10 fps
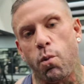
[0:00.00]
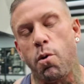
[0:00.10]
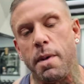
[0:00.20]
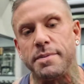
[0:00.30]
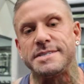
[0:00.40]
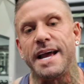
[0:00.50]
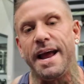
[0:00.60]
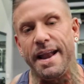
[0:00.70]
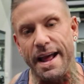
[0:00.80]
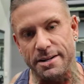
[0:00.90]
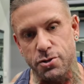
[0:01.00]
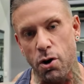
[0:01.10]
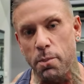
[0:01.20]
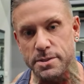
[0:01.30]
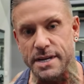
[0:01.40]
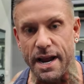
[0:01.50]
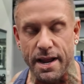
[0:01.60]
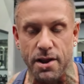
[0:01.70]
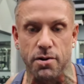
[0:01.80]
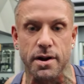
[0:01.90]
warm-up set and that top set that
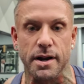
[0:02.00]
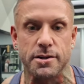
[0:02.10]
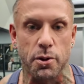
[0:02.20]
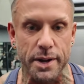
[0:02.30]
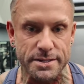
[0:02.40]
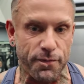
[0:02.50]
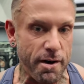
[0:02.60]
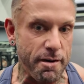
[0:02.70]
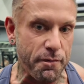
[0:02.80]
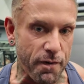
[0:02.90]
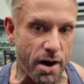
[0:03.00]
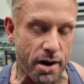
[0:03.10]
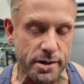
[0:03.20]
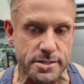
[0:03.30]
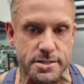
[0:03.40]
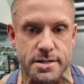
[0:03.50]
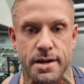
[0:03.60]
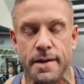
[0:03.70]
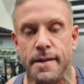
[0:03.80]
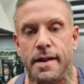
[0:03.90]
you're going to do is very vast,